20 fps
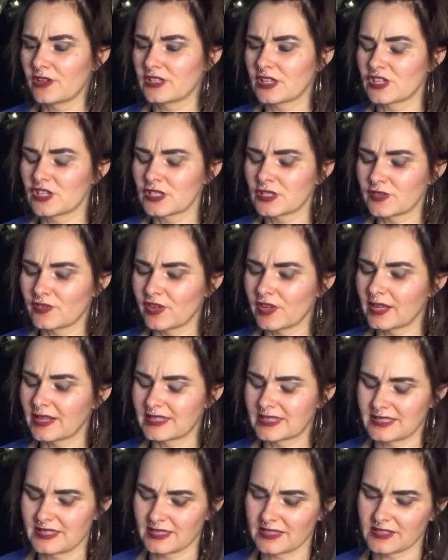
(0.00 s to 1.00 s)
I just feel like
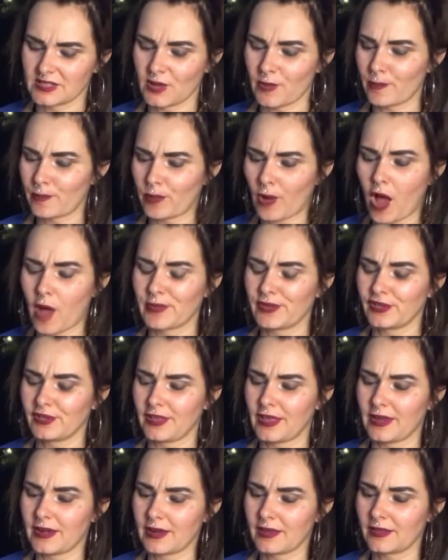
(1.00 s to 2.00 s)

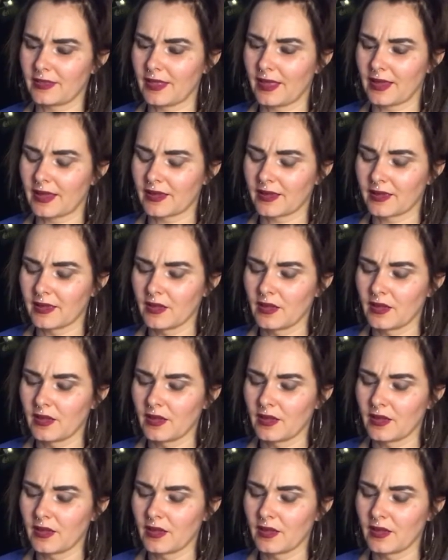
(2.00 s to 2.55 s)
discombobulated, like